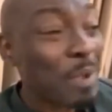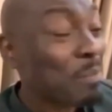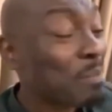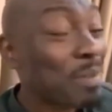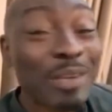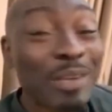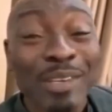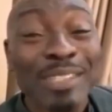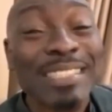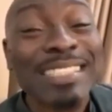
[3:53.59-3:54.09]

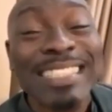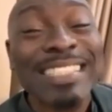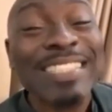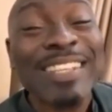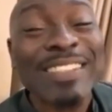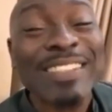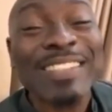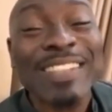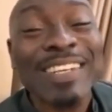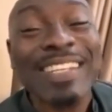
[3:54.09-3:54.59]
because it
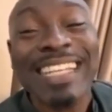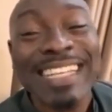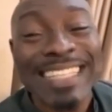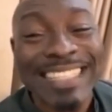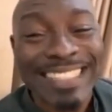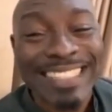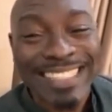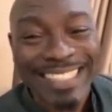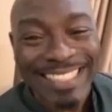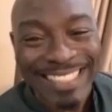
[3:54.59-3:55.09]
does not
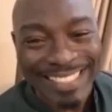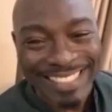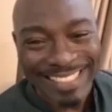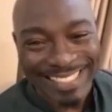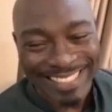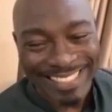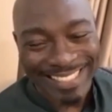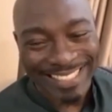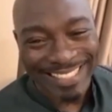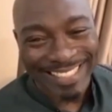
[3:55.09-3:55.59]

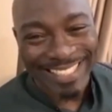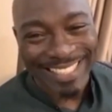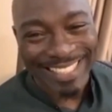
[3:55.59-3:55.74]
exist.